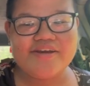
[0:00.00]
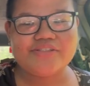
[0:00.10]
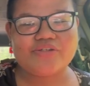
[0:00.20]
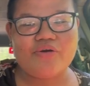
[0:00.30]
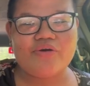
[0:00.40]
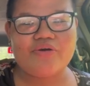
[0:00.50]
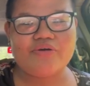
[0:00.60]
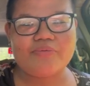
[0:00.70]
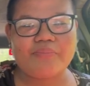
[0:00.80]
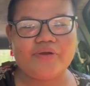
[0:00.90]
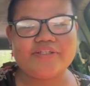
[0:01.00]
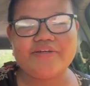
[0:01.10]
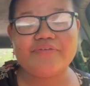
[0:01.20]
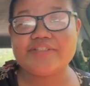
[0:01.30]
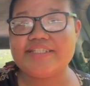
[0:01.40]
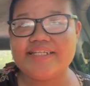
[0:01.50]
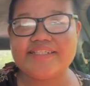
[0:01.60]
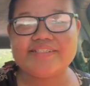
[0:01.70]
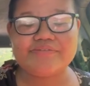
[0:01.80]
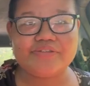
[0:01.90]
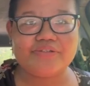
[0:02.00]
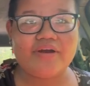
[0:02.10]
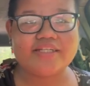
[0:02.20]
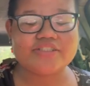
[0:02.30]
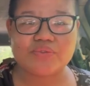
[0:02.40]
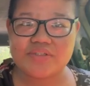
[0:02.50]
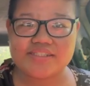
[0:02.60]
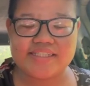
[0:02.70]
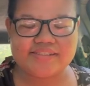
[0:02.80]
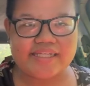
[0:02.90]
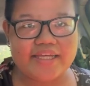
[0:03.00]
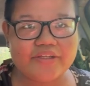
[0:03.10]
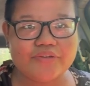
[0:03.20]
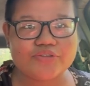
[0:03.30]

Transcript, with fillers: So Bern, if you're seeing this video, I just want to say thank you